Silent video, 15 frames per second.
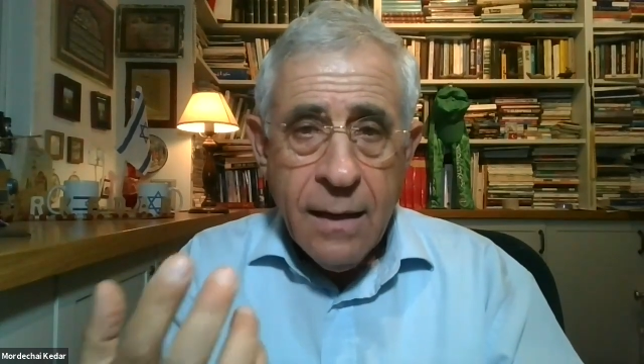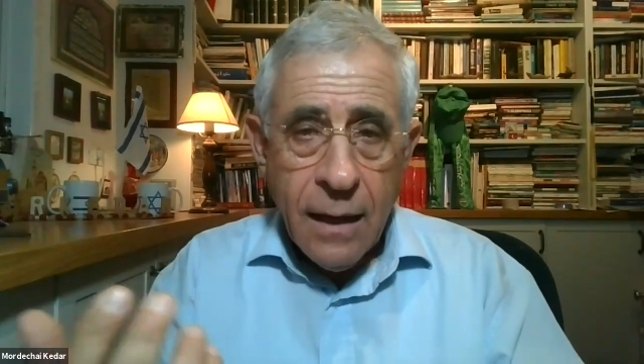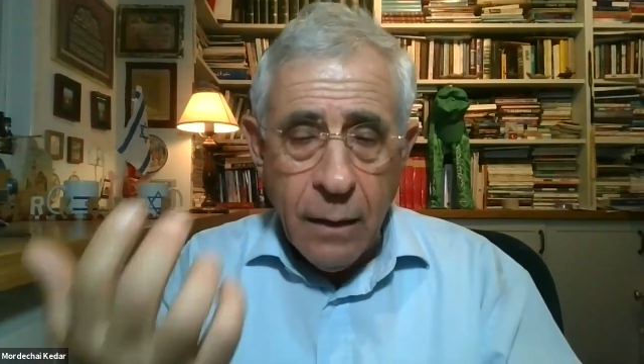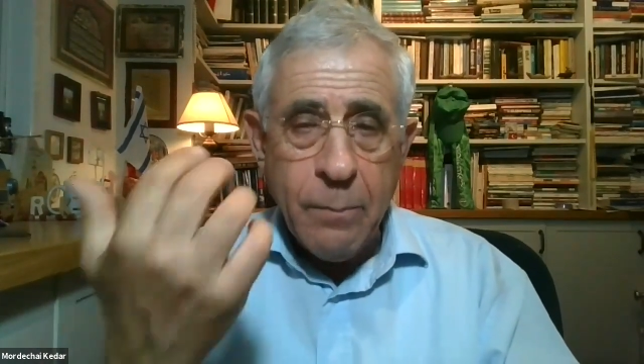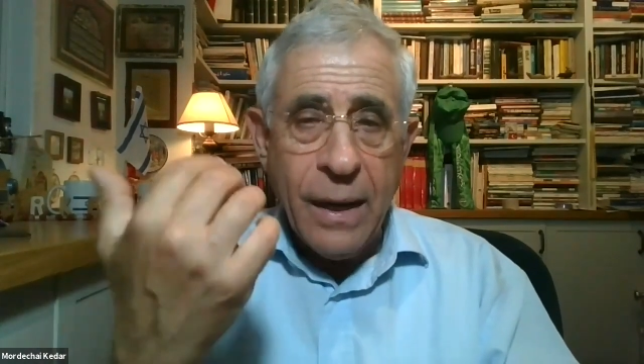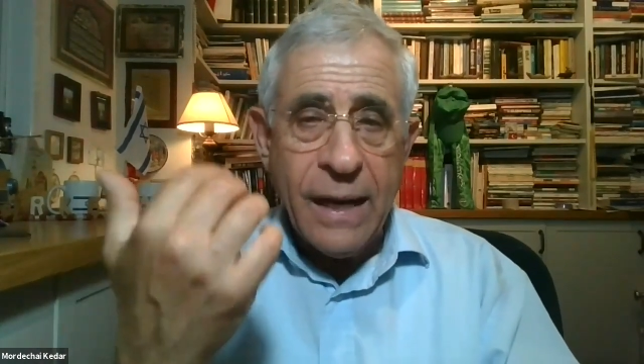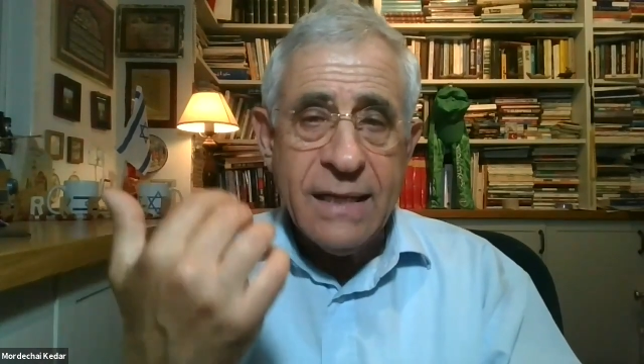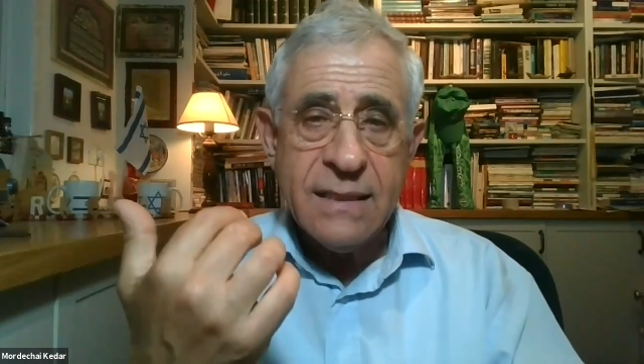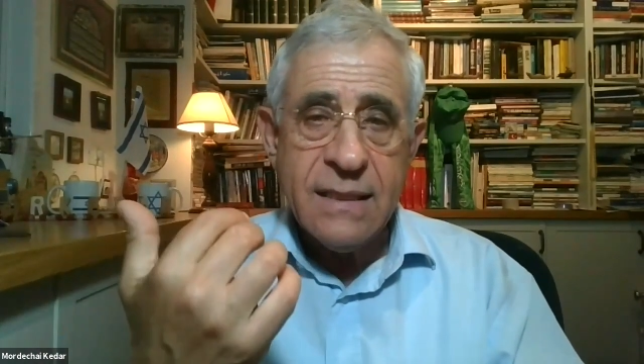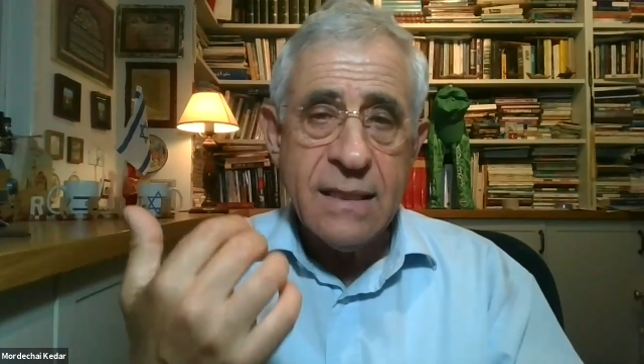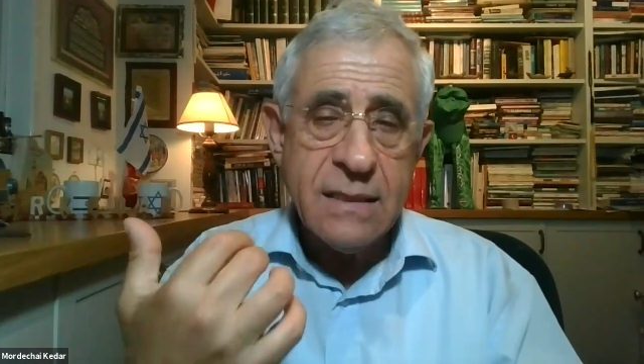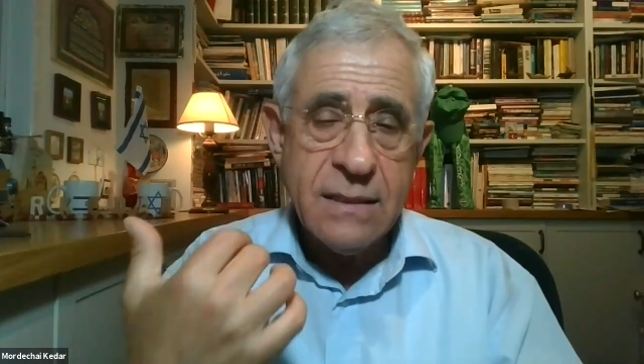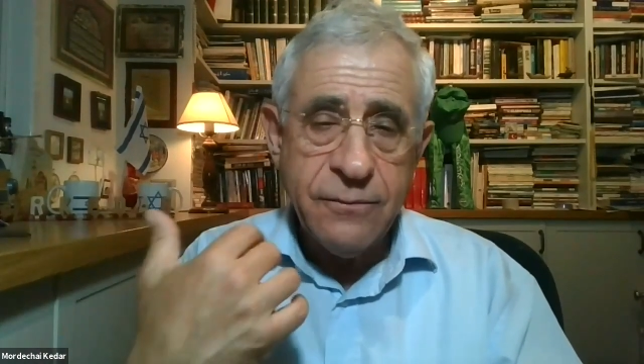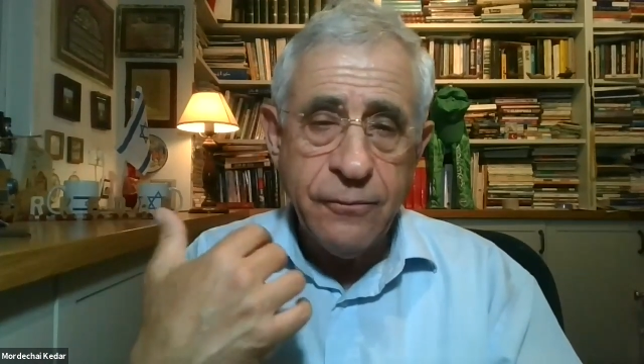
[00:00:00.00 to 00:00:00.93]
a basis